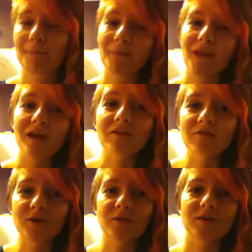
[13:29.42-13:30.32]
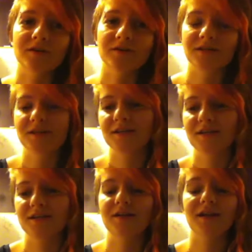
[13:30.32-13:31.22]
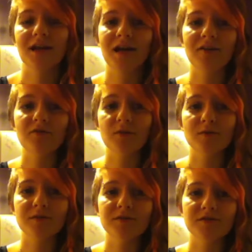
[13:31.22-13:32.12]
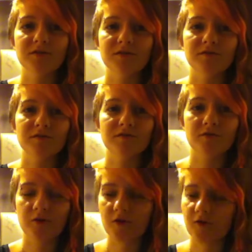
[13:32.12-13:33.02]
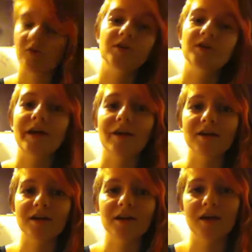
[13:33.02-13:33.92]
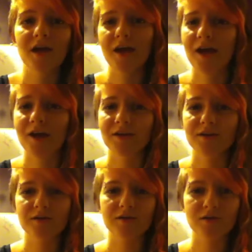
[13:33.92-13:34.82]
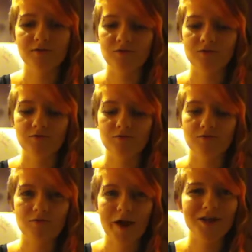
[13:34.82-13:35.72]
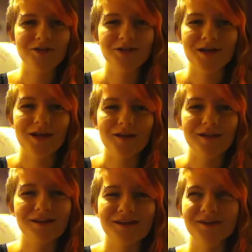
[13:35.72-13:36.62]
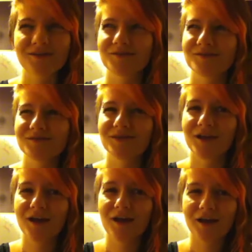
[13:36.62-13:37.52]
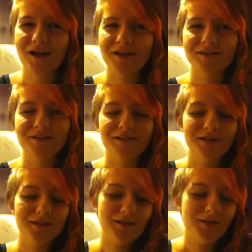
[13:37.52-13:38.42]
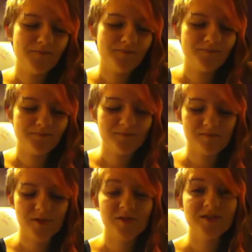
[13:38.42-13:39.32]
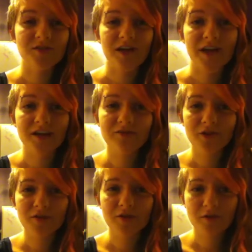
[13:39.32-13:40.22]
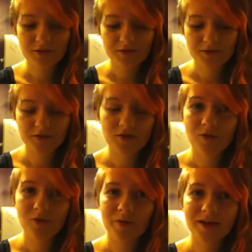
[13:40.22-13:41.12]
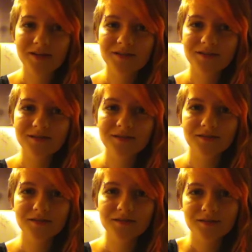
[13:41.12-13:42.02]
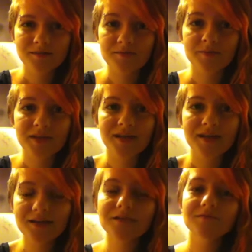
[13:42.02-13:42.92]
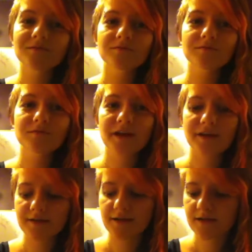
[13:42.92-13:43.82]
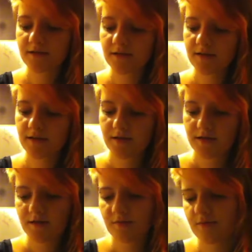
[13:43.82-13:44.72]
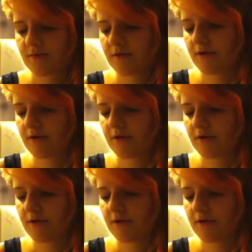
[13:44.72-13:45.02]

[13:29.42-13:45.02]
everyone can have moments of clarity and rationality, and maybe it's okay for everyone to not always be like that. But